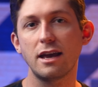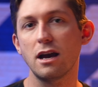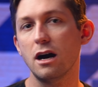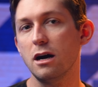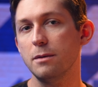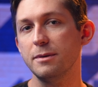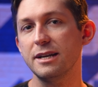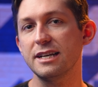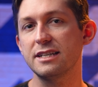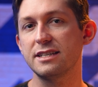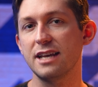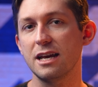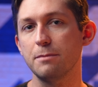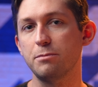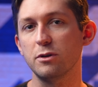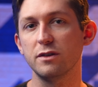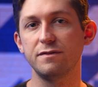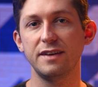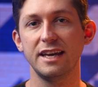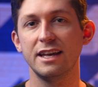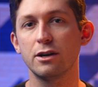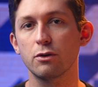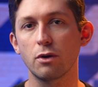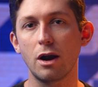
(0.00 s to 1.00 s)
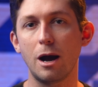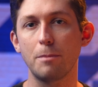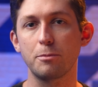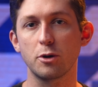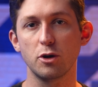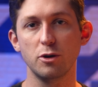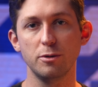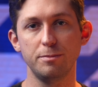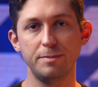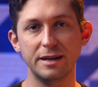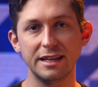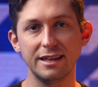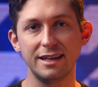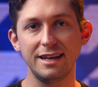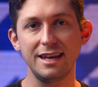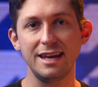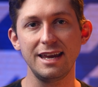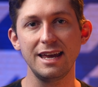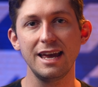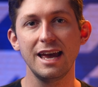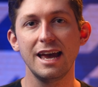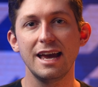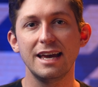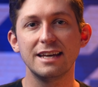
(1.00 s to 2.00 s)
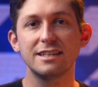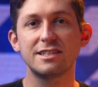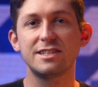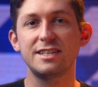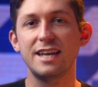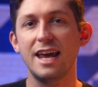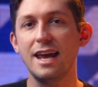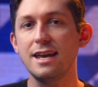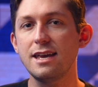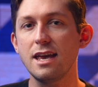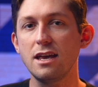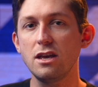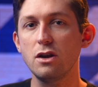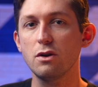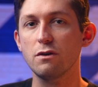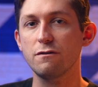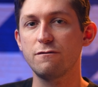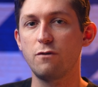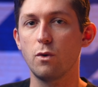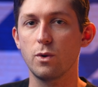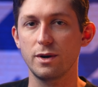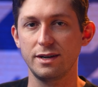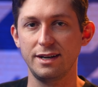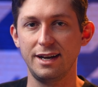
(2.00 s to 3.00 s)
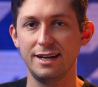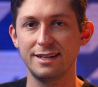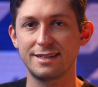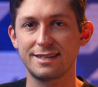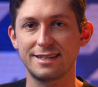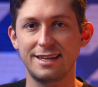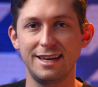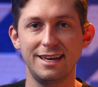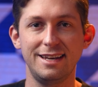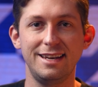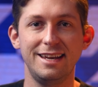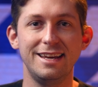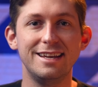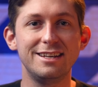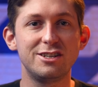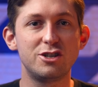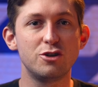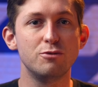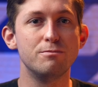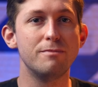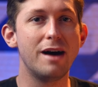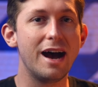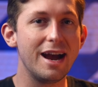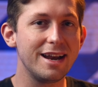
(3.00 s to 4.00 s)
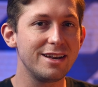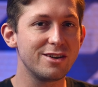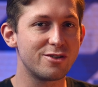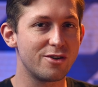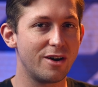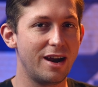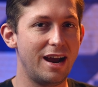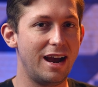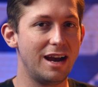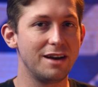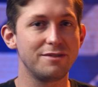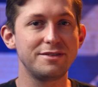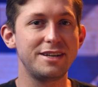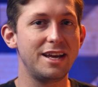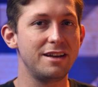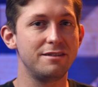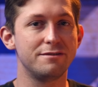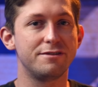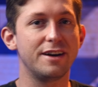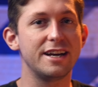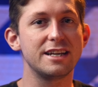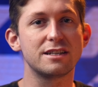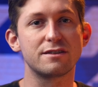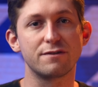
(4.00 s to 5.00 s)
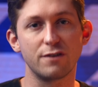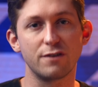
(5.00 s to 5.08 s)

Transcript: A common example of interoperability is taking your Fortnite skin into Minecraft and vice